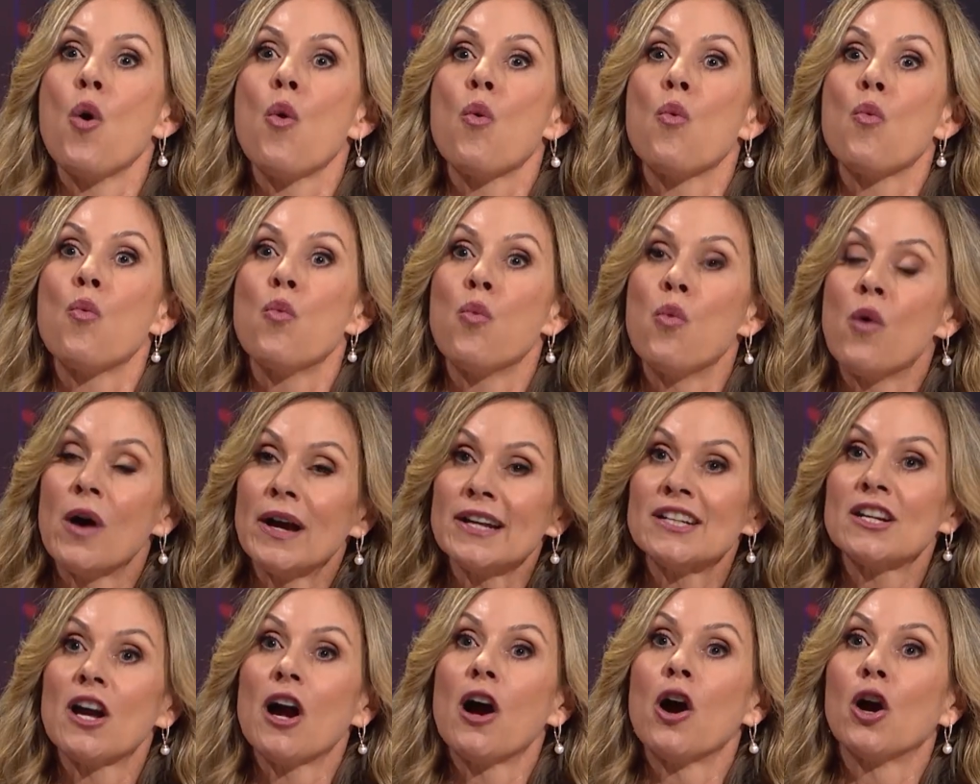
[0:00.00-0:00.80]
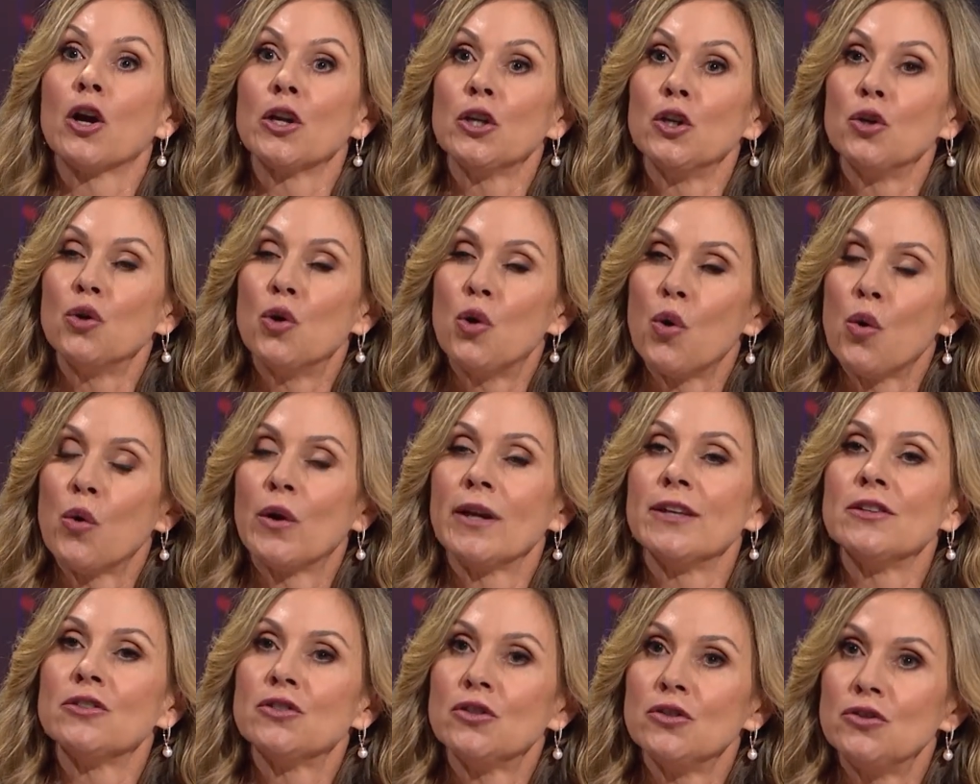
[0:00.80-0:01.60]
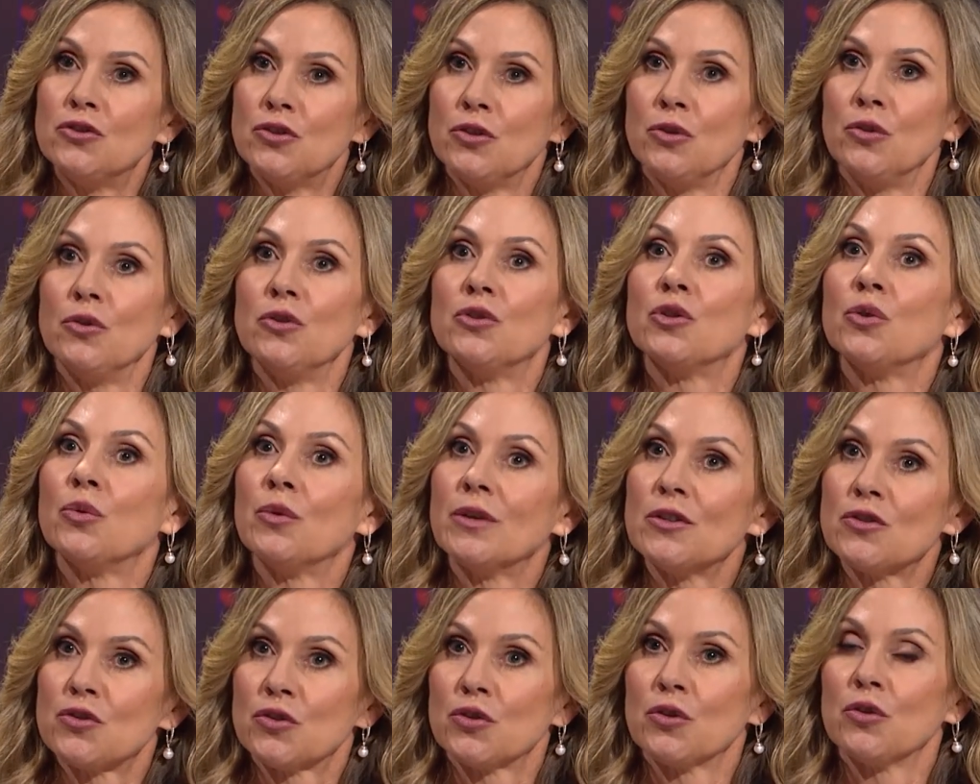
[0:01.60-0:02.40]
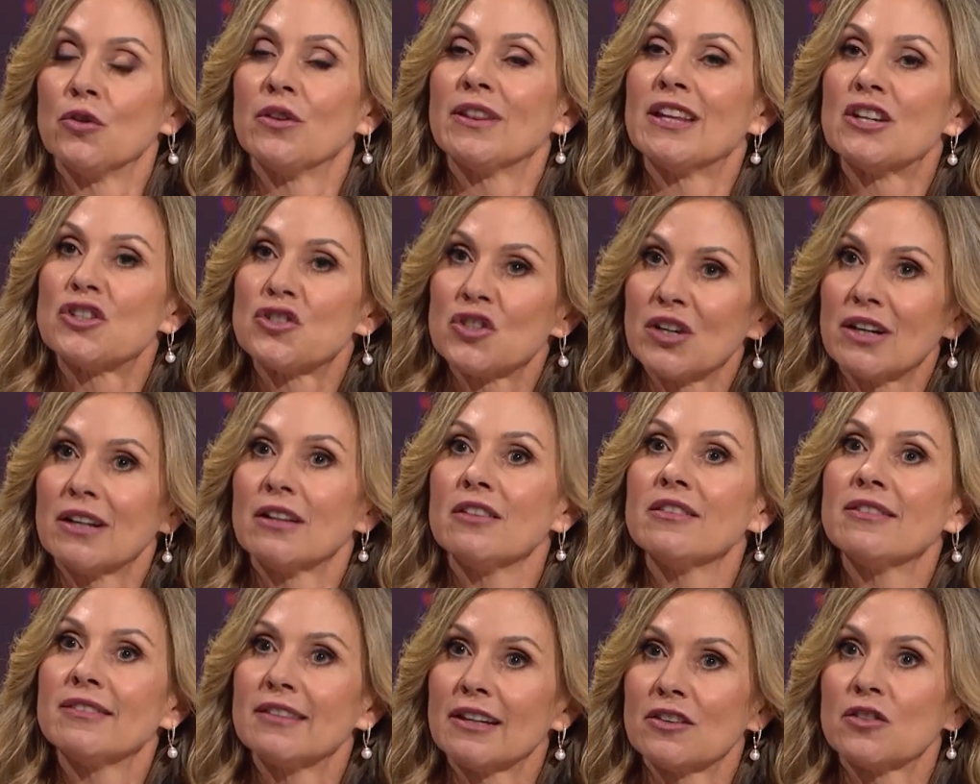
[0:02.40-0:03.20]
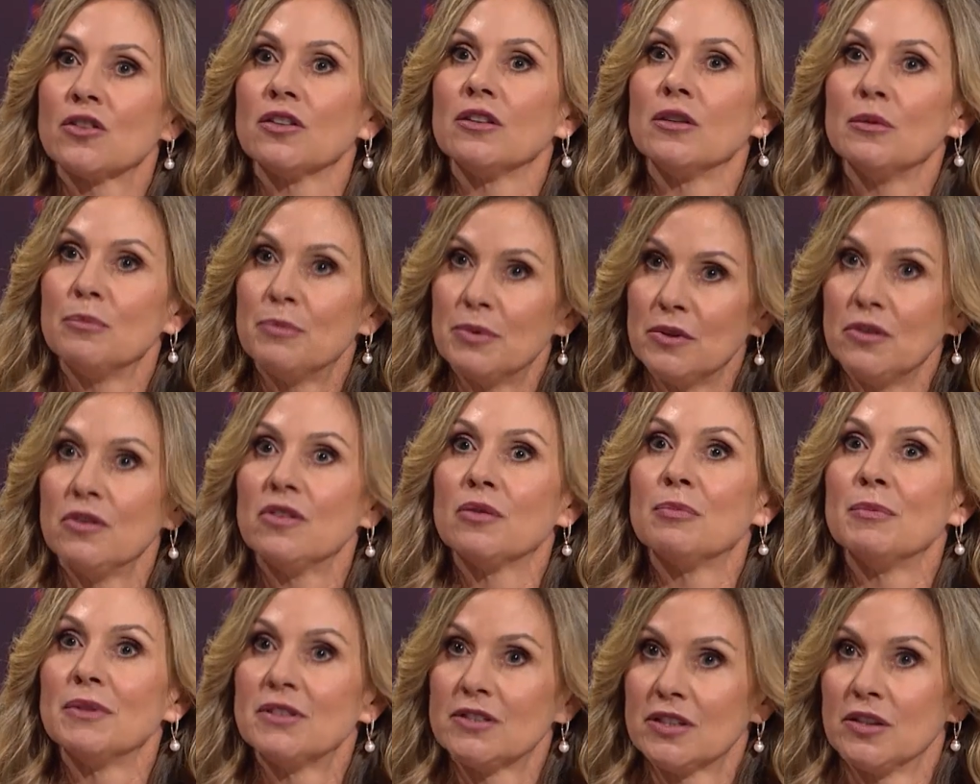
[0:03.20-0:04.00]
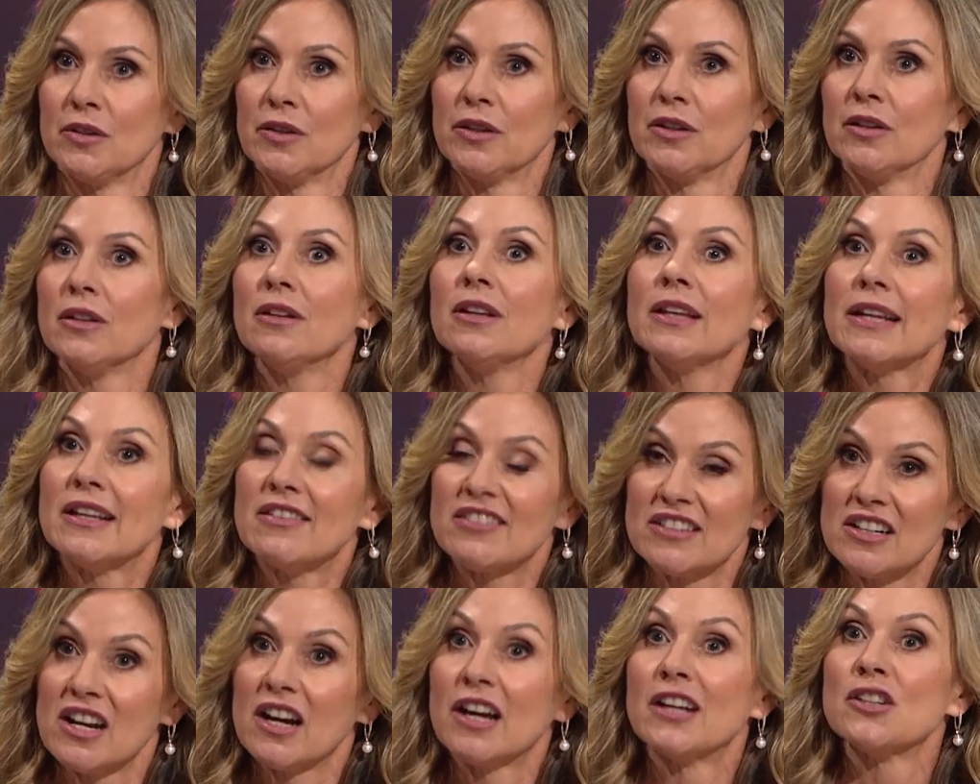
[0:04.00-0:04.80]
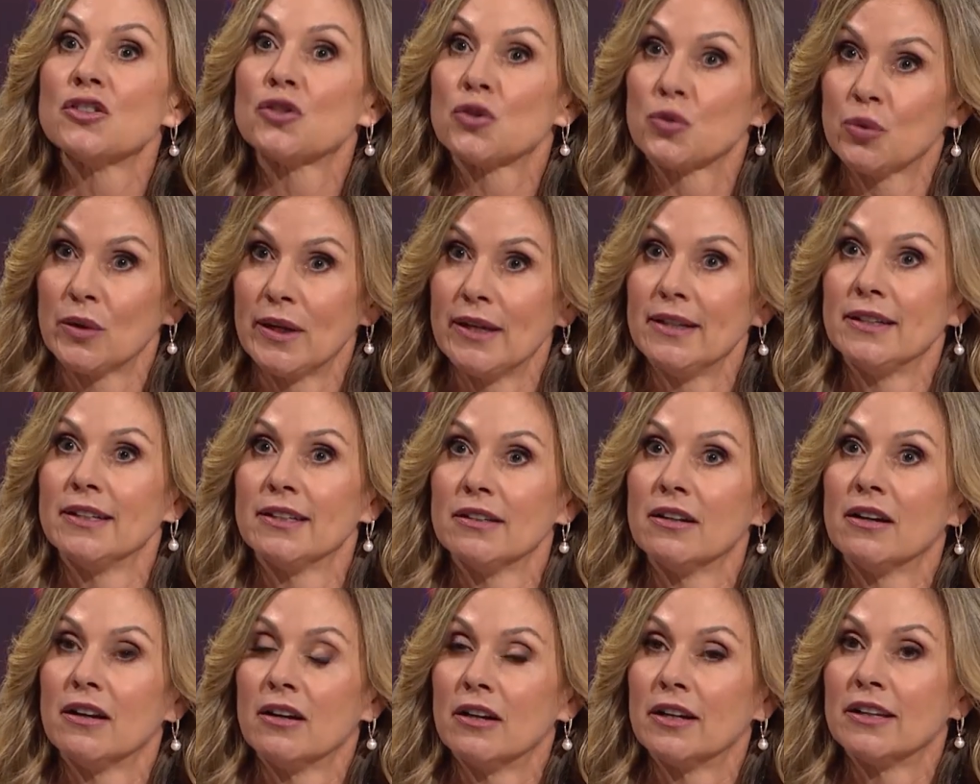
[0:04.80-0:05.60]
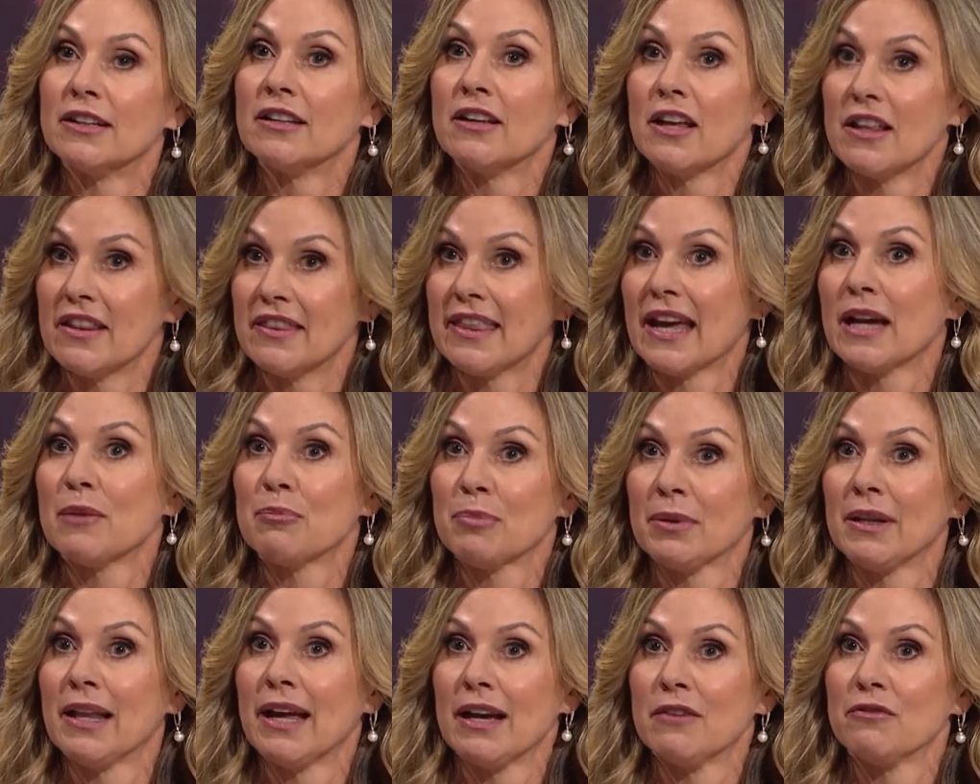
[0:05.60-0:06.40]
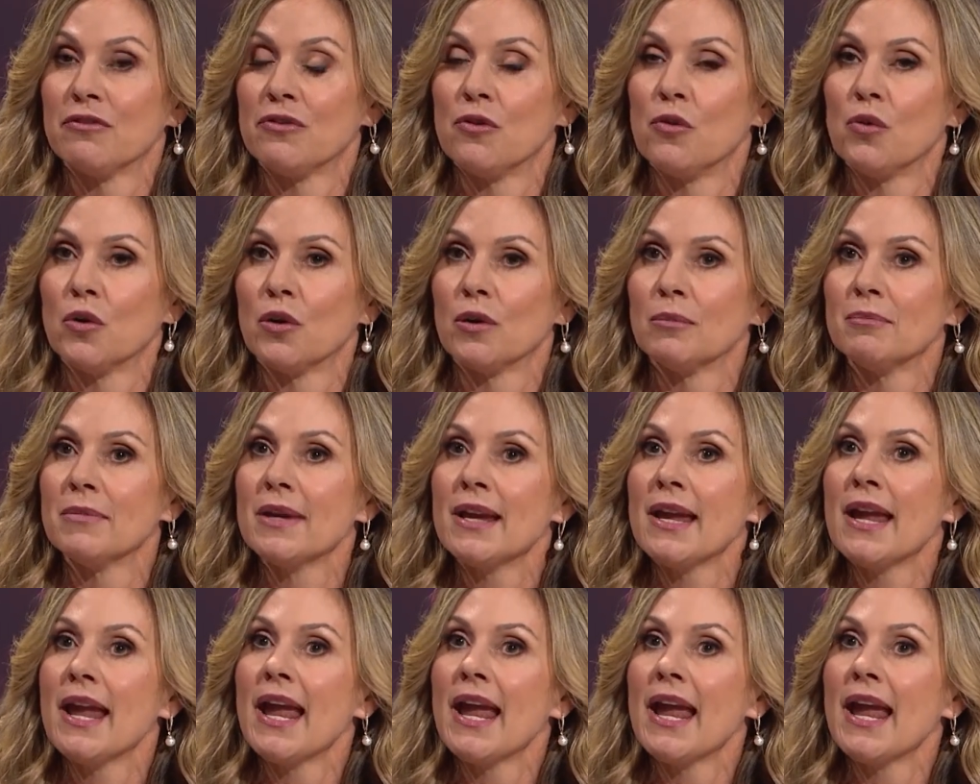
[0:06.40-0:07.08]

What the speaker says: What are you going to do to ensure that child sexual abuse material is not traded on that platform,